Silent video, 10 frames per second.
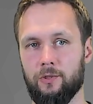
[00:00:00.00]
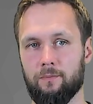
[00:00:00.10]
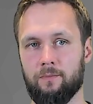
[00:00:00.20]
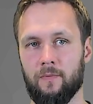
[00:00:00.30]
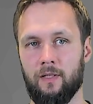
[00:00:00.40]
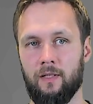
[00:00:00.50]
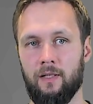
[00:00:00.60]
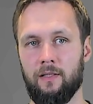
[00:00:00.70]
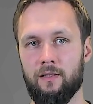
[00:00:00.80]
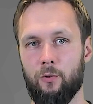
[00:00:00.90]

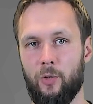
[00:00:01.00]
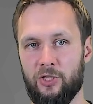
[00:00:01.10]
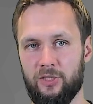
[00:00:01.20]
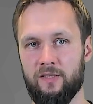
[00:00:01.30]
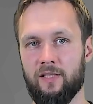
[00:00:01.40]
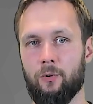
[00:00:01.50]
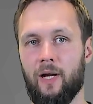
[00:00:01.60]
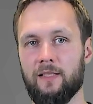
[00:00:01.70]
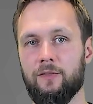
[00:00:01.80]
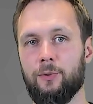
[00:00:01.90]
The questions that
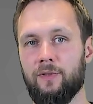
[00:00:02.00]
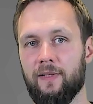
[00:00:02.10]
arise during